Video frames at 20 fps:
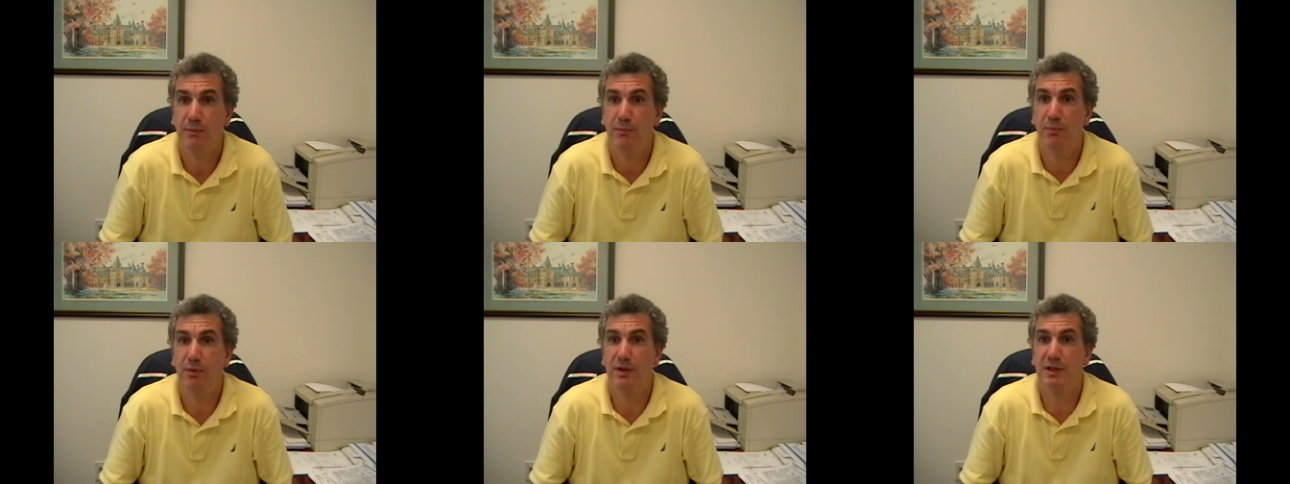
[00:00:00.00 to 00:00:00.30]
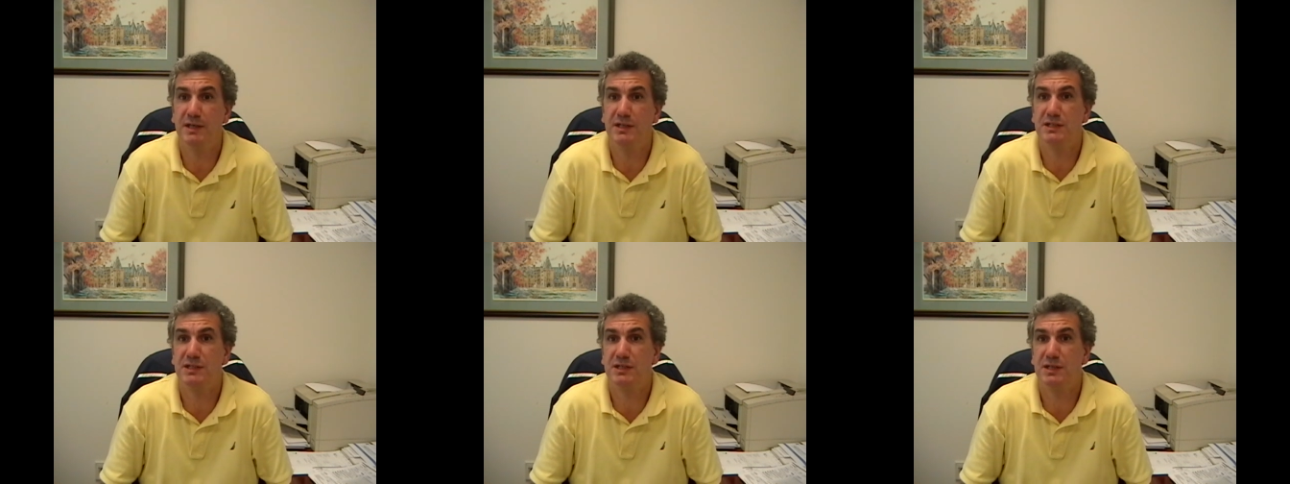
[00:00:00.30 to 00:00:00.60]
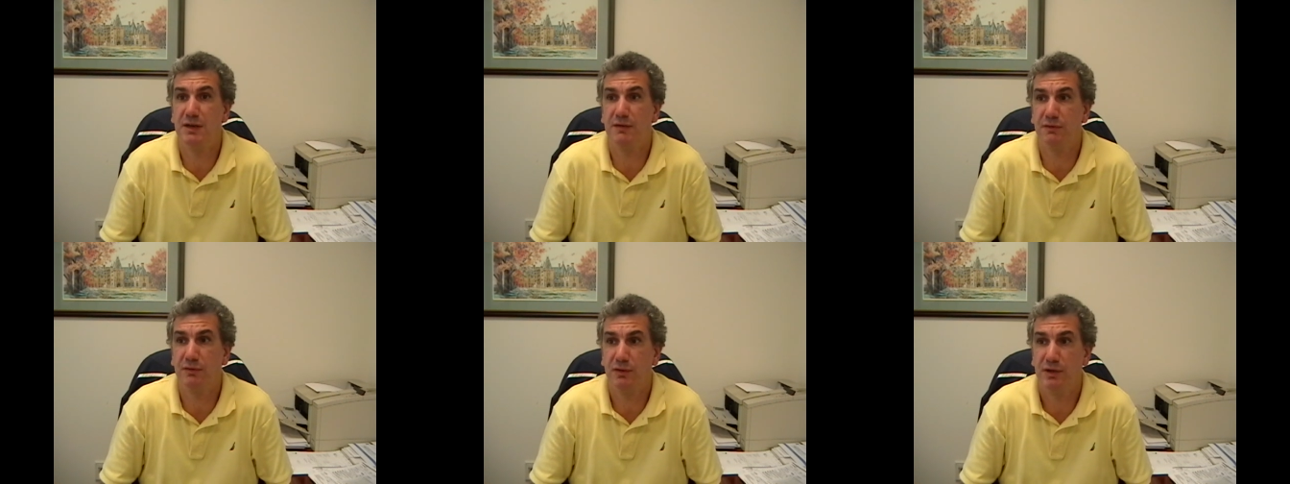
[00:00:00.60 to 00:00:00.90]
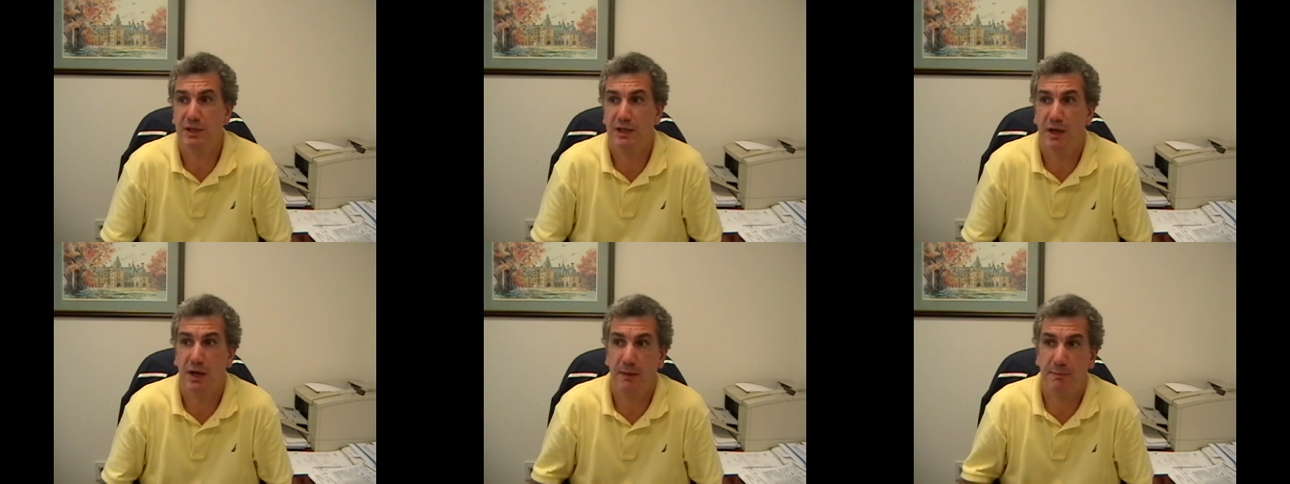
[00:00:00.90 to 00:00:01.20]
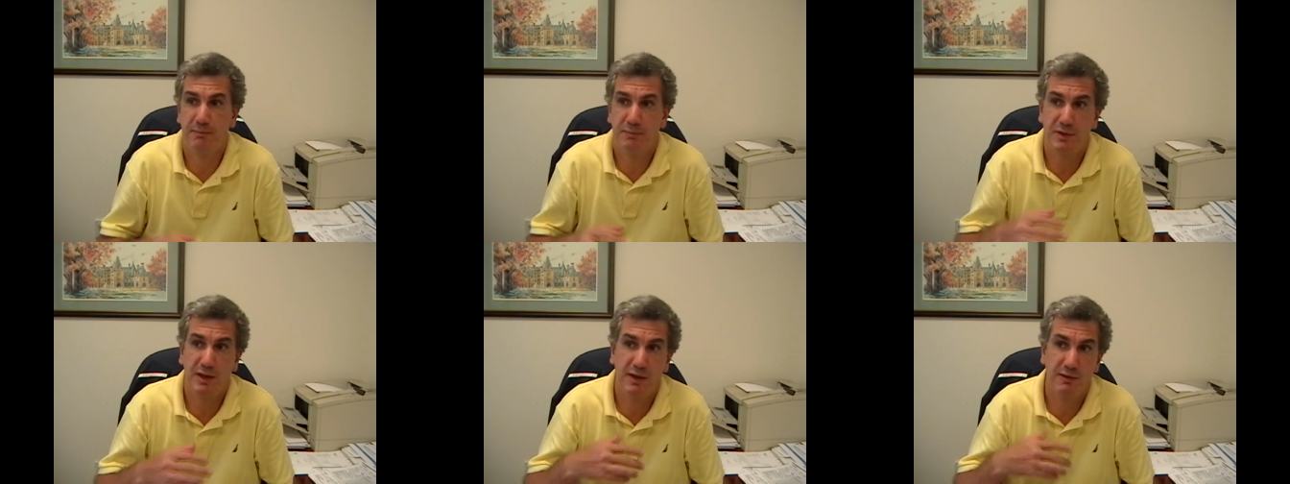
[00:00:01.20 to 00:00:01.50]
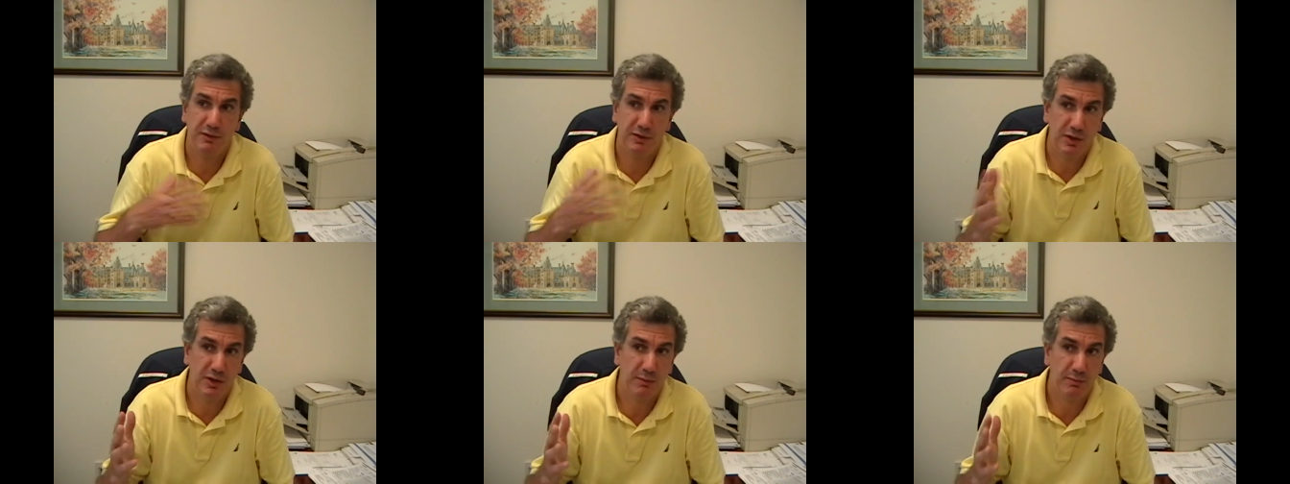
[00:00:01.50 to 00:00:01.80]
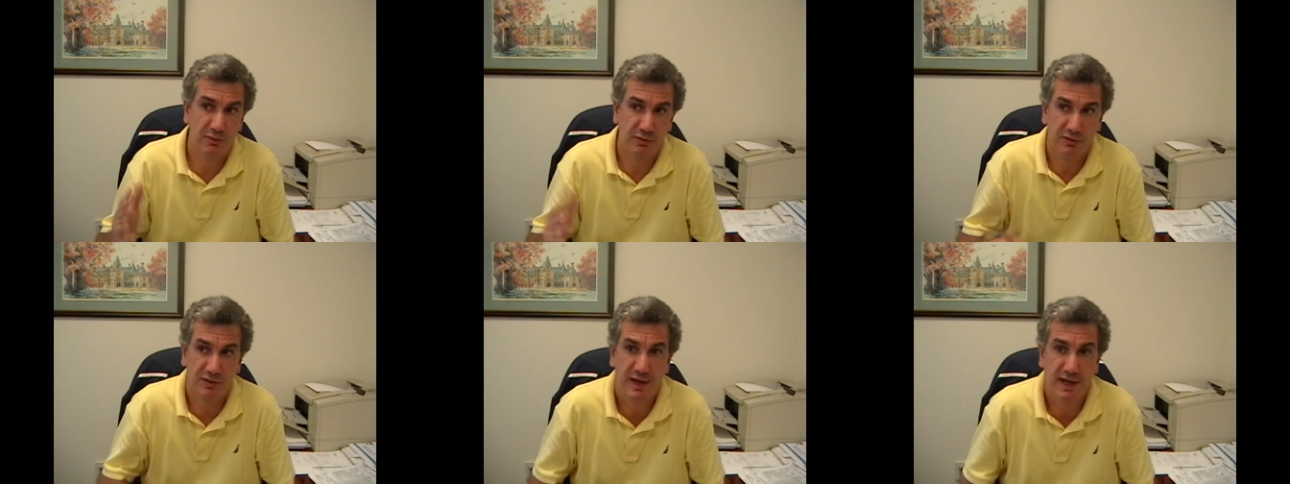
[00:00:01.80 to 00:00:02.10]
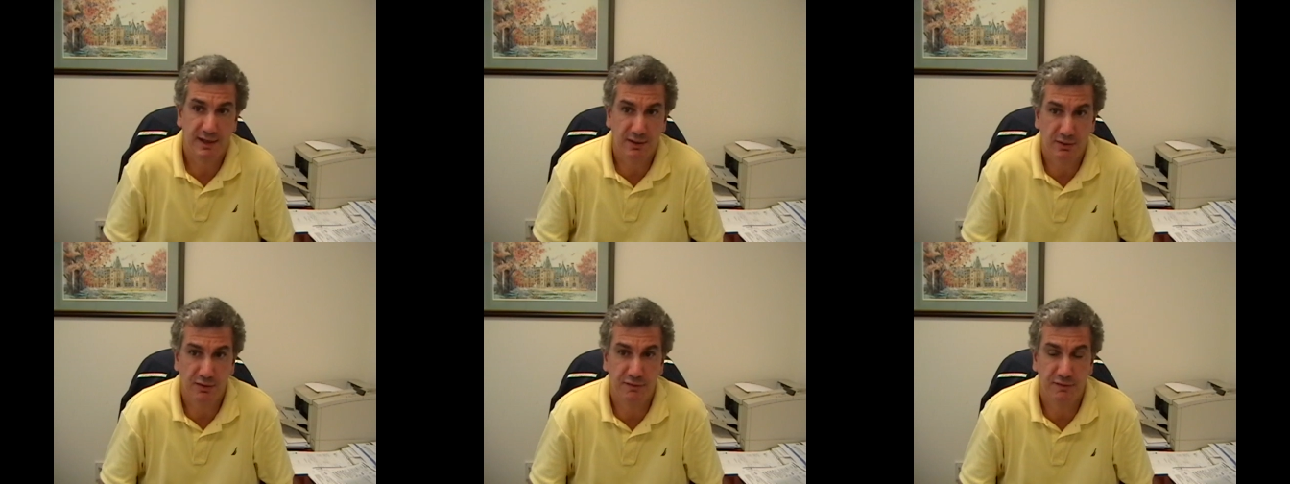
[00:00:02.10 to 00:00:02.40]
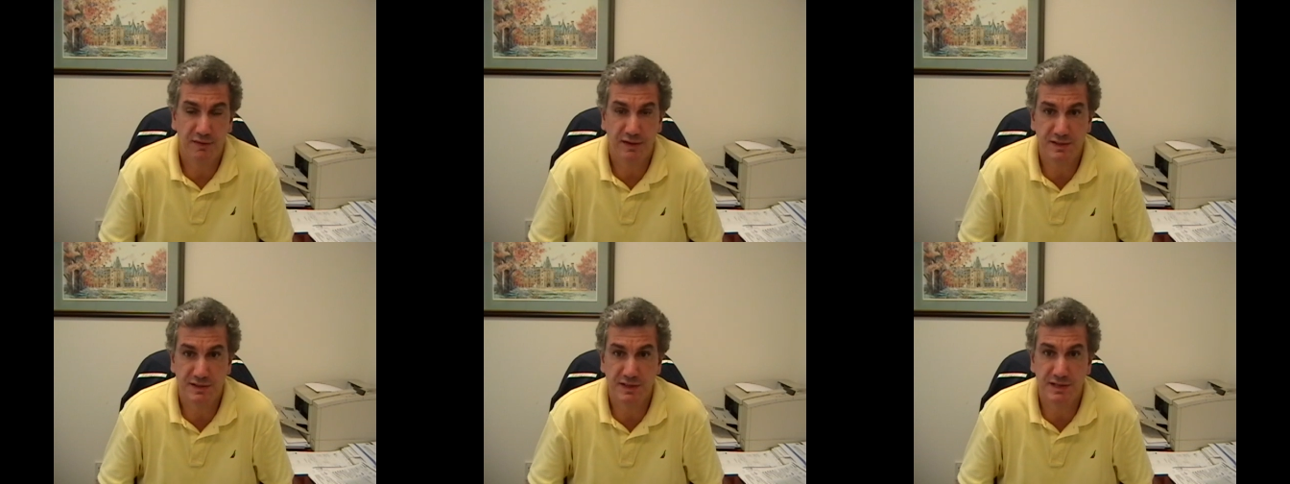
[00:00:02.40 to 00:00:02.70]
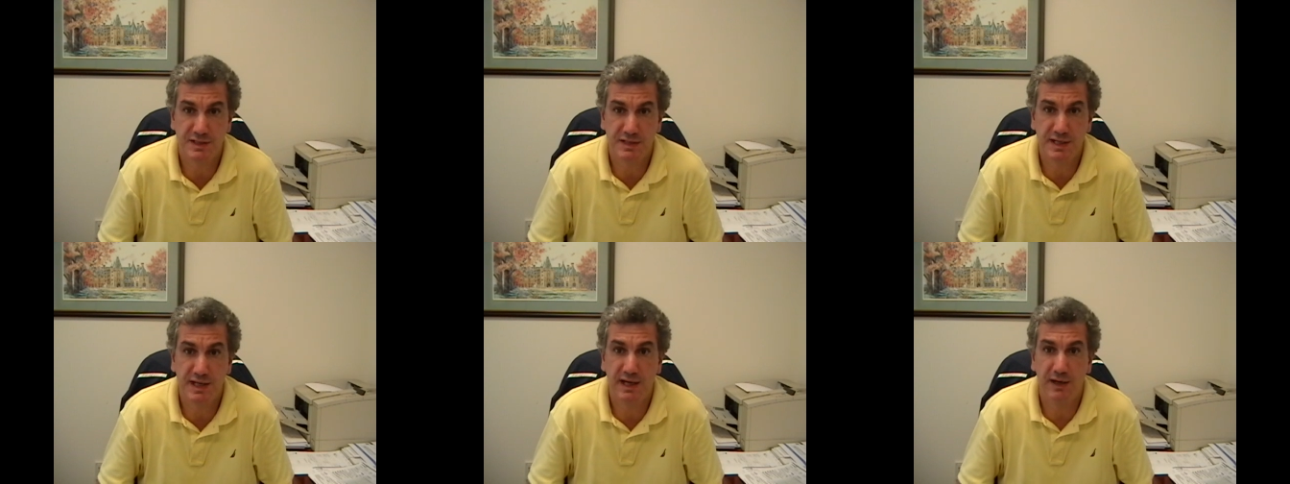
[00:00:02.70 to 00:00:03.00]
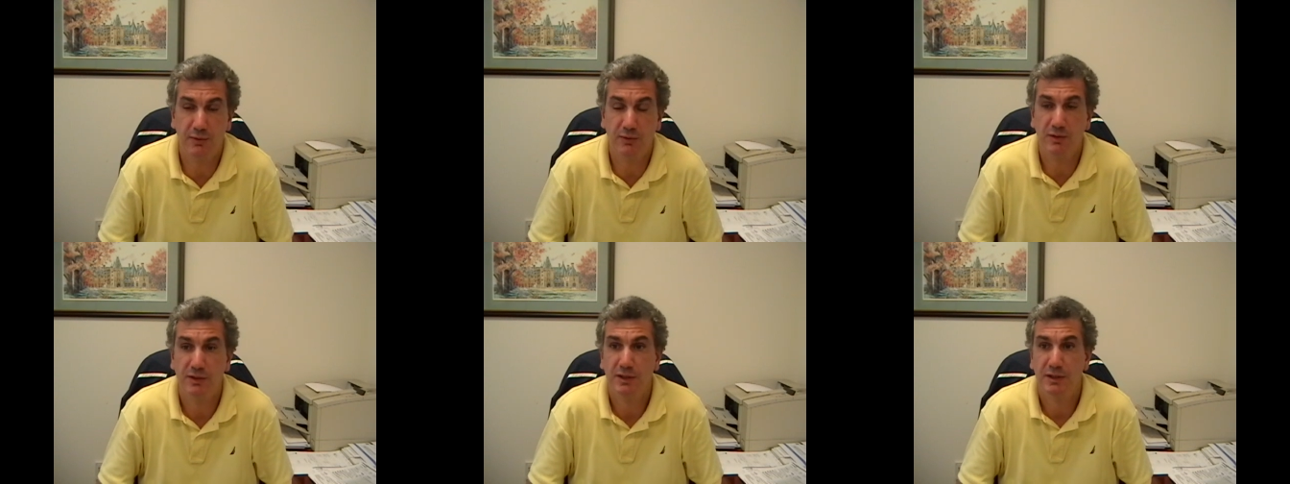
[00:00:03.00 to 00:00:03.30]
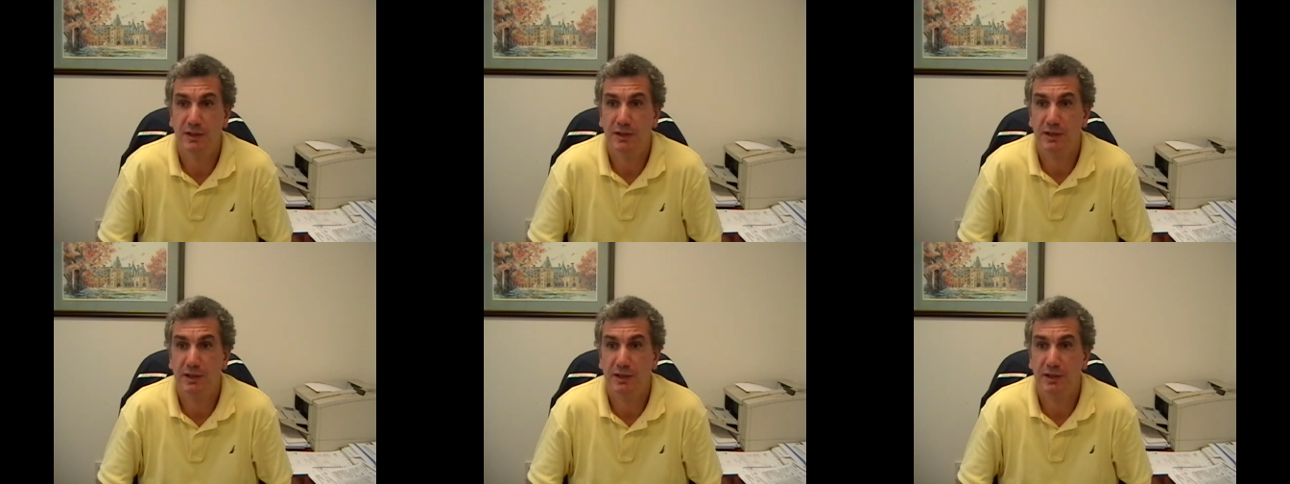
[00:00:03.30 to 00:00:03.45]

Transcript: but he's definitely up there in the number of title defenses now.